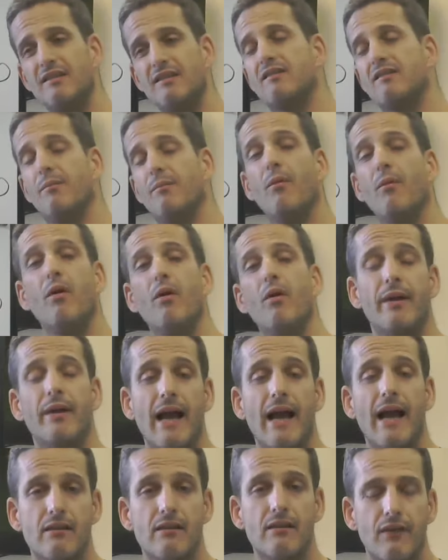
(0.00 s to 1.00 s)
the more
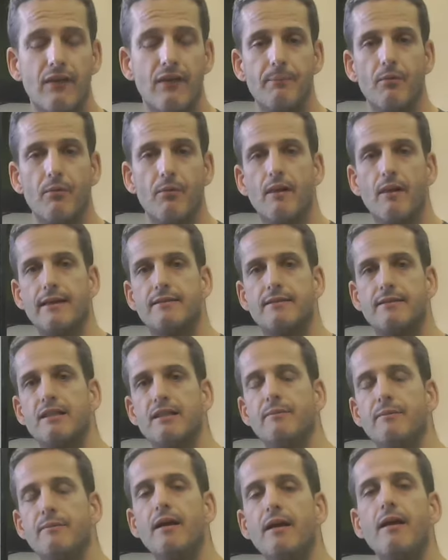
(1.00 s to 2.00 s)
reactive
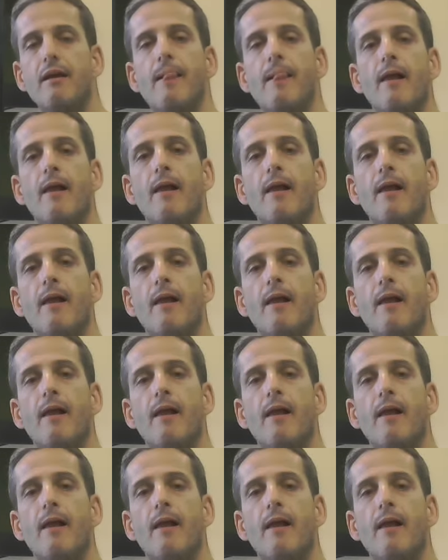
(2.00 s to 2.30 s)
hypoglycemia,